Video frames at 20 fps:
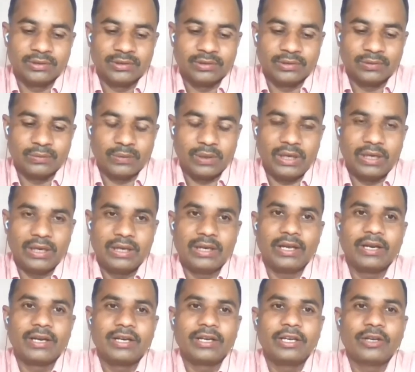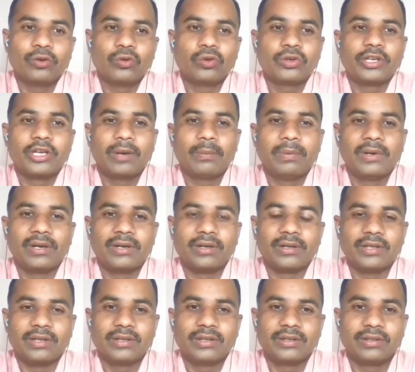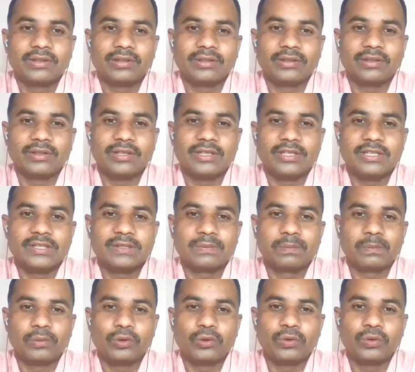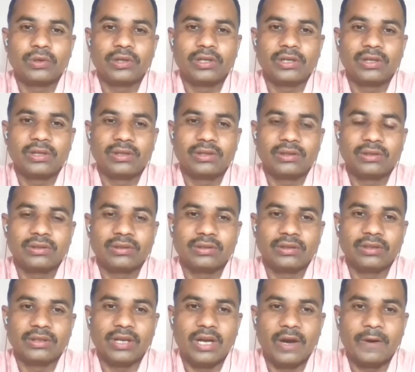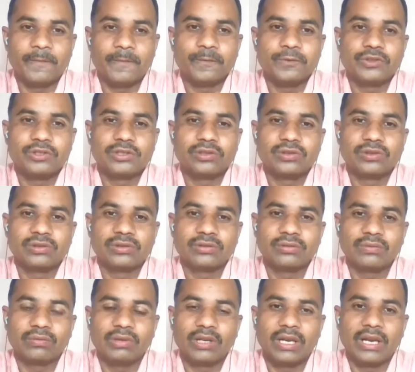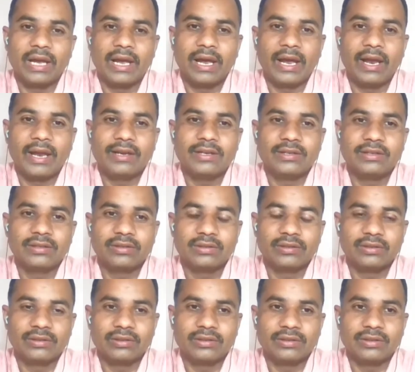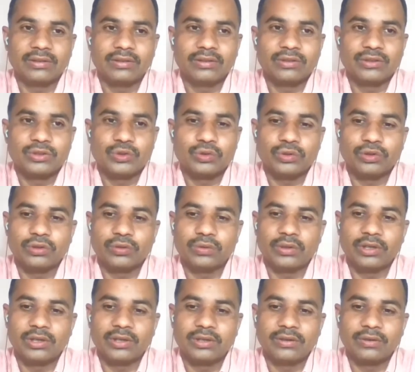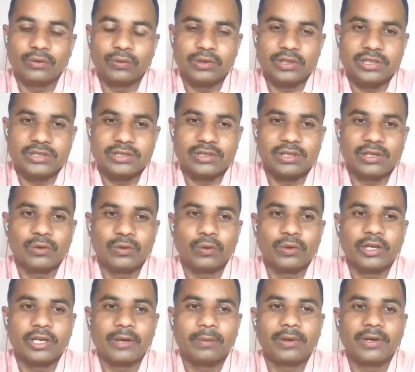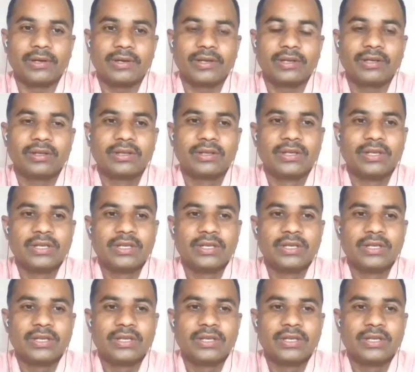While learning vocabulary, these plural nouns will add to your original vocabulary.